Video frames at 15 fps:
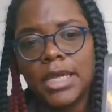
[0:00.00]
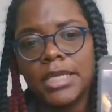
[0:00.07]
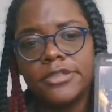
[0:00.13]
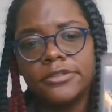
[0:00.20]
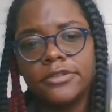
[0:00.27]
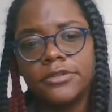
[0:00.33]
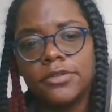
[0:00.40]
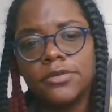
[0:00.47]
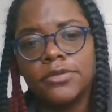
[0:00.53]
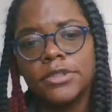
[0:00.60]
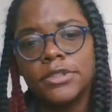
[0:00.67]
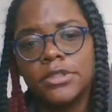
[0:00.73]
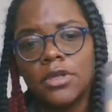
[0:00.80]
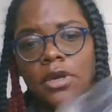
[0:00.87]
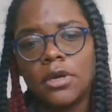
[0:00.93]
Ace of
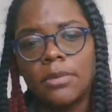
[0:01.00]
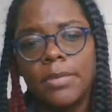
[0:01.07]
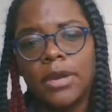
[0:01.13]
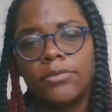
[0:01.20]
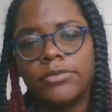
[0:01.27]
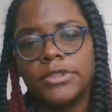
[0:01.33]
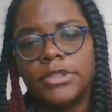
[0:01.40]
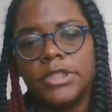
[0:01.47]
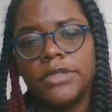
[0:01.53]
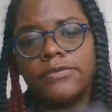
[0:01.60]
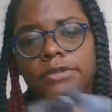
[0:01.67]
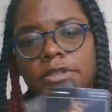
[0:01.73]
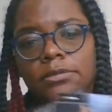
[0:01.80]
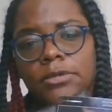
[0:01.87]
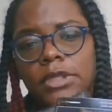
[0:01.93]
Swords talk about
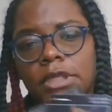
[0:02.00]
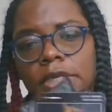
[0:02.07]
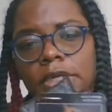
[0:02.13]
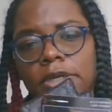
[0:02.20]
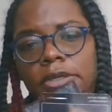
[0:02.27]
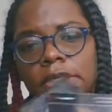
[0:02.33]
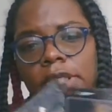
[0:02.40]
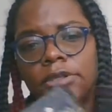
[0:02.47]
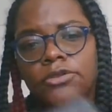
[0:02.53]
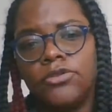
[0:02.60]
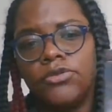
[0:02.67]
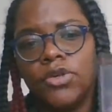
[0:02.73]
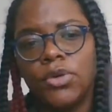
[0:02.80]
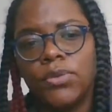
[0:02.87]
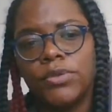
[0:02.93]
receiving some clarity. You
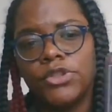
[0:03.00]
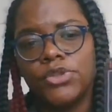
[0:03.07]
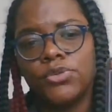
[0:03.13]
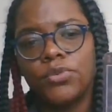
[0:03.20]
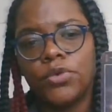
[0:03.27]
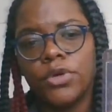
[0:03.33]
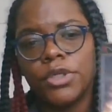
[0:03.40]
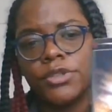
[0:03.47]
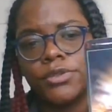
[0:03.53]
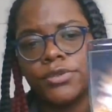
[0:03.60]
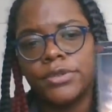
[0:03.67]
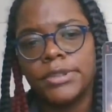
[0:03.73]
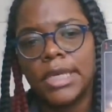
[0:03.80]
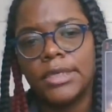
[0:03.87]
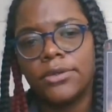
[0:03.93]
know what you want. You're
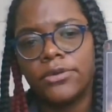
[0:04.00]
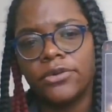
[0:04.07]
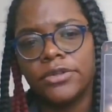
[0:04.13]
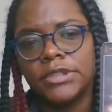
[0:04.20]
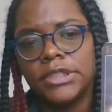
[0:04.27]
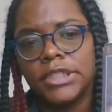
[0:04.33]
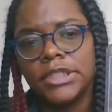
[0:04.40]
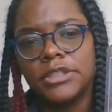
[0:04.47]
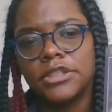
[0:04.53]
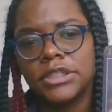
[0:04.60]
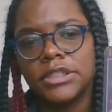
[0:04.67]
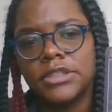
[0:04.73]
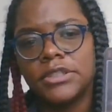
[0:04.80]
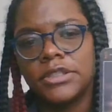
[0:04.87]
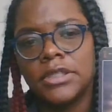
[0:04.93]
setting your
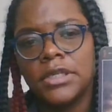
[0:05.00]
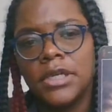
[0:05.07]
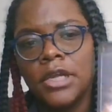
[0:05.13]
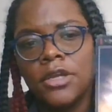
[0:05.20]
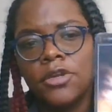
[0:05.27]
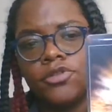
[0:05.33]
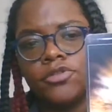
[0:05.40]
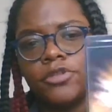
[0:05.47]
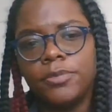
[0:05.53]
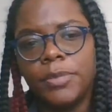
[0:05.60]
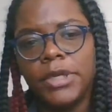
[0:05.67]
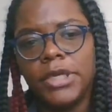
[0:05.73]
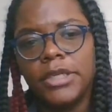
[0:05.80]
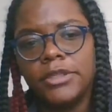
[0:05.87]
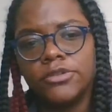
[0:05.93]
intentions. You're
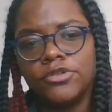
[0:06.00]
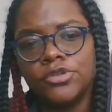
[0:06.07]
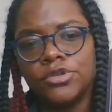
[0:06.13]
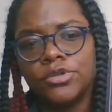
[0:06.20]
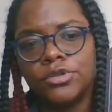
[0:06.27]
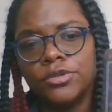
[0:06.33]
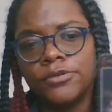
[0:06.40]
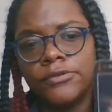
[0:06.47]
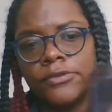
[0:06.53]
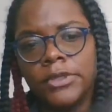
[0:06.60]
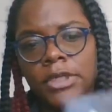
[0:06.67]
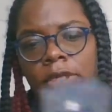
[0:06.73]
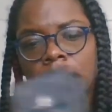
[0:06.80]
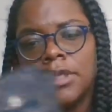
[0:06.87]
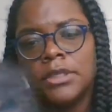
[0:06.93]
speaking the truth.
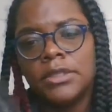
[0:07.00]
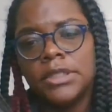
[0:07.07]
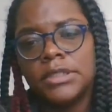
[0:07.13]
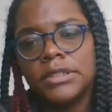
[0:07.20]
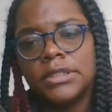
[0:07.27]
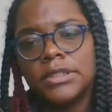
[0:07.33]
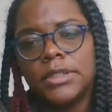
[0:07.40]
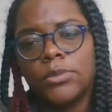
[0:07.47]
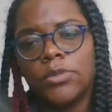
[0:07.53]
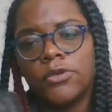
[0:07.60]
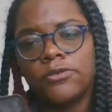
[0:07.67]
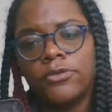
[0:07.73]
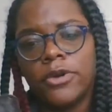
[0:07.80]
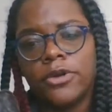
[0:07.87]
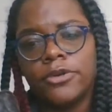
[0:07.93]
This is in
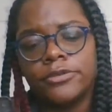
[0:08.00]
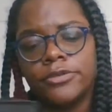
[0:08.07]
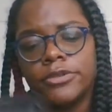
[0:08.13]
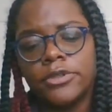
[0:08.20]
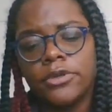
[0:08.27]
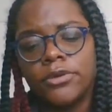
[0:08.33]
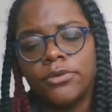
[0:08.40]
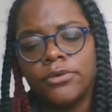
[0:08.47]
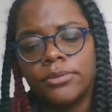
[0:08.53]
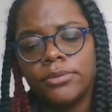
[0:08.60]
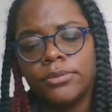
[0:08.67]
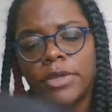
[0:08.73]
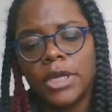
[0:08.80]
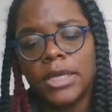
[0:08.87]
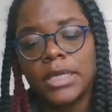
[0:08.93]
reverse. So,
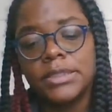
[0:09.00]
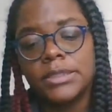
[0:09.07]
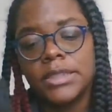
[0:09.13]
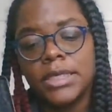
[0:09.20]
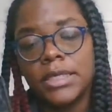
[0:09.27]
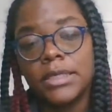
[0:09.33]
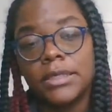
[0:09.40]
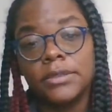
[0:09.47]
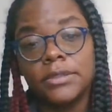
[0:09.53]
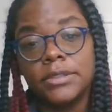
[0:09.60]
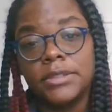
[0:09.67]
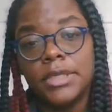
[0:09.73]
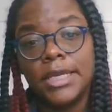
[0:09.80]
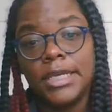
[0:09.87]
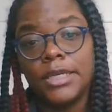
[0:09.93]
like I said, this
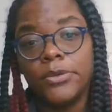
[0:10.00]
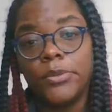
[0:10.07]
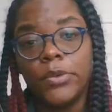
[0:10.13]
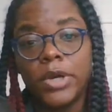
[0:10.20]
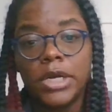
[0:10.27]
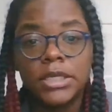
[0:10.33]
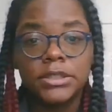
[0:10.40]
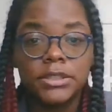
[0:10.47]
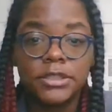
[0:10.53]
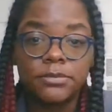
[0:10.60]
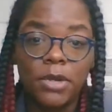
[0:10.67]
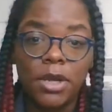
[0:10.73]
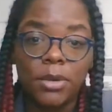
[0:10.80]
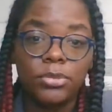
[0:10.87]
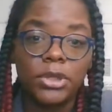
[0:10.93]
King of Wands is
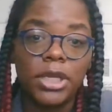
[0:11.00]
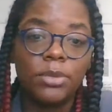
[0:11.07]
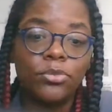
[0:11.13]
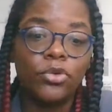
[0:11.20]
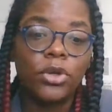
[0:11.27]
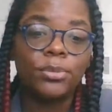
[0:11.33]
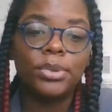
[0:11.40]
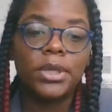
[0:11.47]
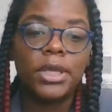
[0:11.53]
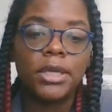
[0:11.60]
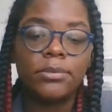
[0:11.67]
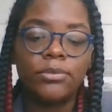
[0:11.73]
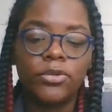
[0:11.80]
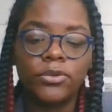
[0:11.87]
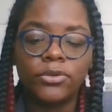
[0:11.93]
my Playboy,
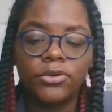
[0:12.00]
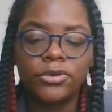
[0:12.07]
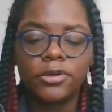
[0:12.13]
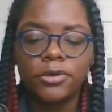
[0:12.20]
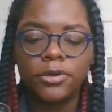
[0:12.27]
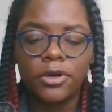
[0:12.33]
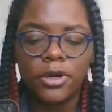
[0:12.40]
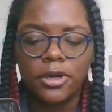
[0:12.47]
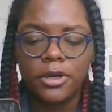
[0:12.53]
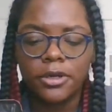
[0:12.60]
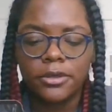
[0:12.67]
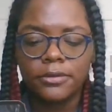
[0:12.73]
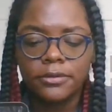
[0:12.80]
Playgirl card.